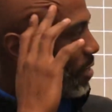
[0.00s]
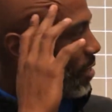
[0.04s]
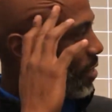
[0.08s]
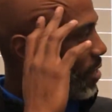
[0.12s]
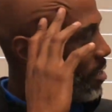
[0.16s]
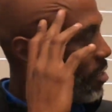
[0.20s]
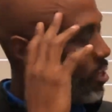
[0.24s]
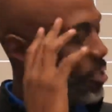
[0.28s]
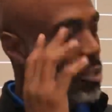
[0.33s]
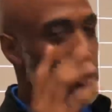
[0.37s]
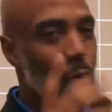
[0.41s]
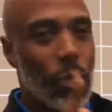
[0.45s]

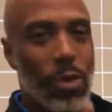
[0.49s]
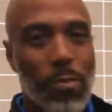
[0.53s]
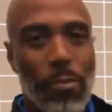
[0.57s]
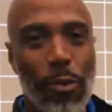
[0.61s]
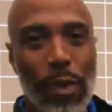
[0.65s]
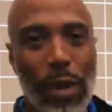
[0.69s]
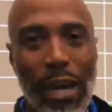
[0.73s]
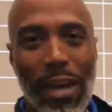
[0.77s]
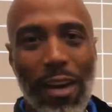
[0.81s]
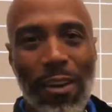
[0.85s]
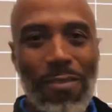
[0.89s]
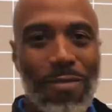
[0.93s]
Stuart
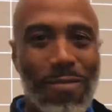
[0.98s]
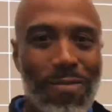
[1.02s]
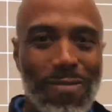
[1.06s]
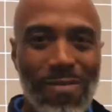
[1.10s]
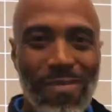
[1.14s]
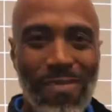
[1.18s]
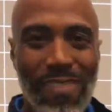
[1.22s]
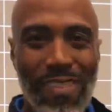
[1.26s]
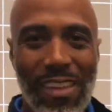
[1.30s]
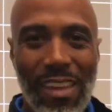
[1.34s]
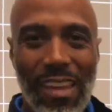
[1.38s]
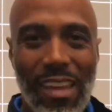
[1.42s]
Brown.
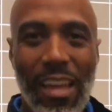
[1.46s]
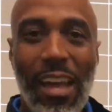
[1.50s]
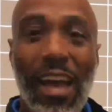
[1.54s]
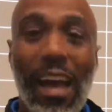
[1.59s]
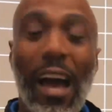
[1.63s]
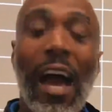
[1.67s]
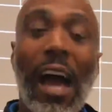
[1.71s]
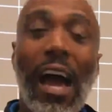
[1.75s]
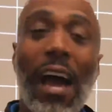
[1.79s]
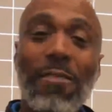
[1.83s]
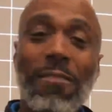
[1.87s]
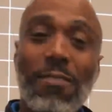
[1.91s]

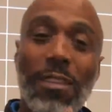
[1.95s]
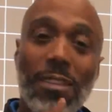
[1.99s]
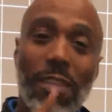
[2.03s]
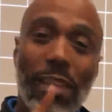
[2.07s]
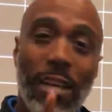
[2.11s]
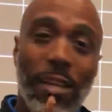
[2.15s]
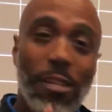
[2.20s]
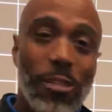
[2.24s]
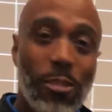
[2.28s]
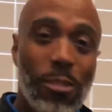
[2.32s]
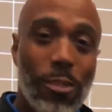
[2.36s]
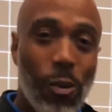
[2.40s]
I have to
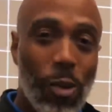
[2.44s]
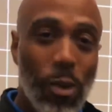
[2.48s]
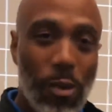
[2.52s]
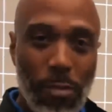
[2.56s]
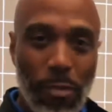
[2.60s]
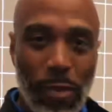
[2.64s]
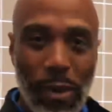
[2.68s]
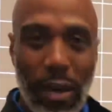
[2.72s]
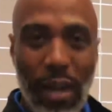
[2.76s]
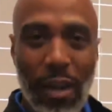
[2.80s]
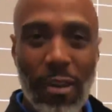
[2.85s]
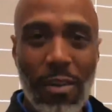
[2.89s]
thank Stuart
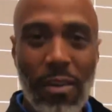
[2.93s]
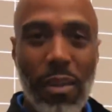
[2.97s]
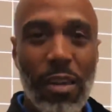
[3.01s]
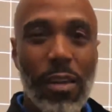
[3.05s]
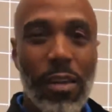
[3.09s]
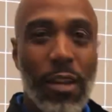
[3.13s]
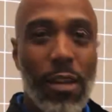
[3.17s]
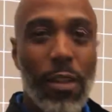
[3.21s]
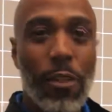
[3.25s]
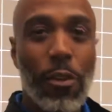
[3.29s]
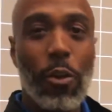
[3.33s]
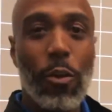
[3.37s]
Brown,
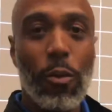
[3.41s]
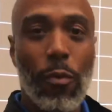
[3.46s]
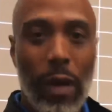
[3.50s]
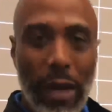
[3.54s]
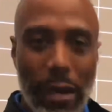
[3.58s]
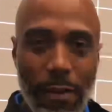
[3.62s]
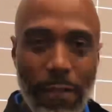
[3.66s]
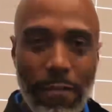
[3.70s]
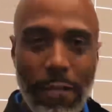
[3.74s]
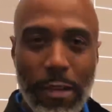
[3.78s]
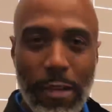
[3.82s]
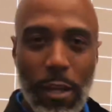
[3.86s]
another
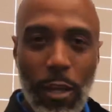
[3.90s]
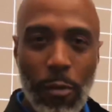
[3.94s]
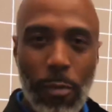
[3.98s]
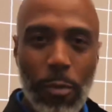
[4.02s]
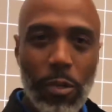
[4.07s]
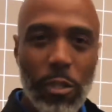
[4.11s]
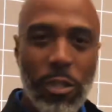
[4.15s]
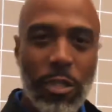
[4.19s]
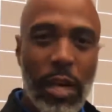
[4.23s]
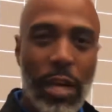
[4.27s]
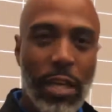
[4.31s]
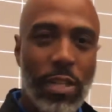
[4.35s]
great video
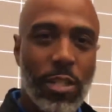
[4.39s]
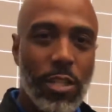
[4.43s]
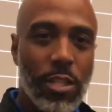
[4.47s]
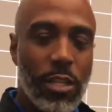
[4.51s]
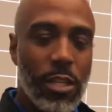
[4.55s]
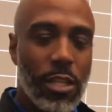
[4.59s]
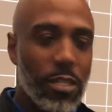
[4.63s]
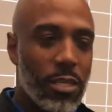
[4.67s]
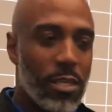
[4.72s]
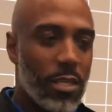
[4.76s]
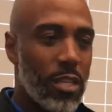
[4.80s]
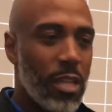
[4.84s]

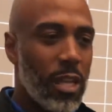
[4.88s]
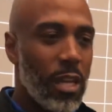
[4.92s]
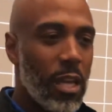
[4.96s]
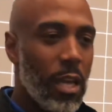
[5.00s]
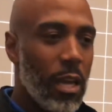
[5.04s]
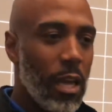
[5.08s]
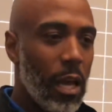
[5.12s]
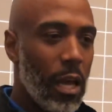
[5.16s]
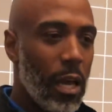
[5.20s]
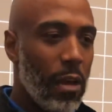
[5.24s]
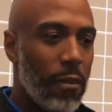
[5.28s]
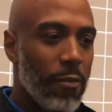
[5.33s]
projectionist
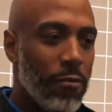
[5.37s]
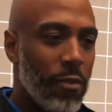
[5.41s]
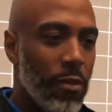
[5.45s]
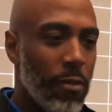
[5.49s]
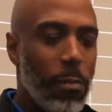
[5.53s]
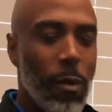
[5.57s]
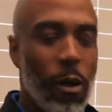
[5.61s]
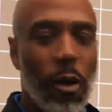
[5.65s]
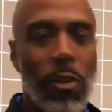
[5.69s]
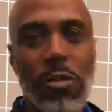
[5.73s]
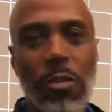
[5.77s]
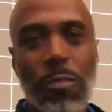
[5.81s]
from
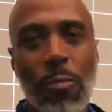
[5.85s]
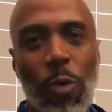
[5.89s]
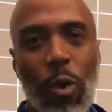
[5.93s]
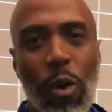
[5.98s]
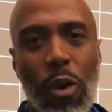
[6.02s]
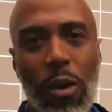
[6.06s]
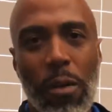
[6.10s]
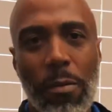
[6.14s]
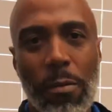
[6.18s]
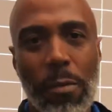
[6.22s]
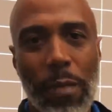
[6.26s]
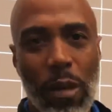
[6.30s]

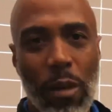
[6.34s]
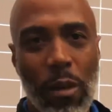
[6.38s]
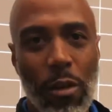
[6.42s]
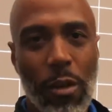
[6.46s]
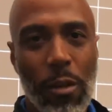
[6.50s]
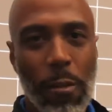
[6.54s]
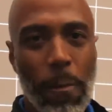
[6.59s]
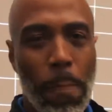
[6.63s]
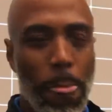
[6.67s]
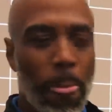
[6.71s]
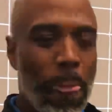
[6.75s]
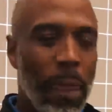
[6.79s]
Baltimore,
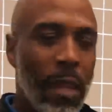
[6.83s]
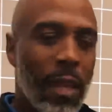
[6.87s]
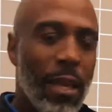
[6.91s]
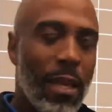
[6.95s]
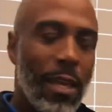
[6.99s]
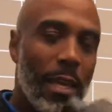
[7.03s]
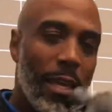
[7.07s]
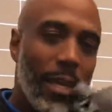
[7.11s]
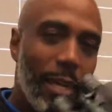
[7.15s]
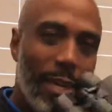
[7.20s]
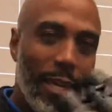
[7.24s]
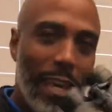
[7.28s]
Maryland.
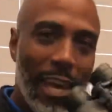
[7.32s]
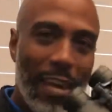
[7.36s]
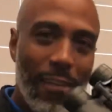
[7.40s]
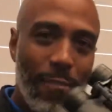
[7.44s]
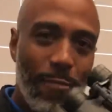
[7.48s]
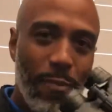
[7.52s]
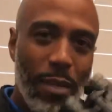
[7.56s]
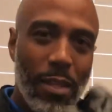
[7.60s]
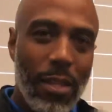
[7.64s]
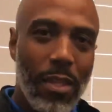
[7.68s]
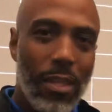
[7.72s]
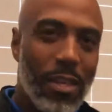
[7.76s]
He gave
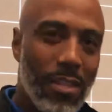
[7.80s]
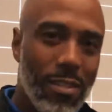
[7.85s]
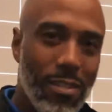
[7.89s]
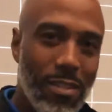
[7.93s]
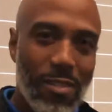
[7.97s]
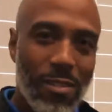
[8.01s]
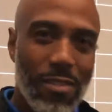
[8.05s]
me these.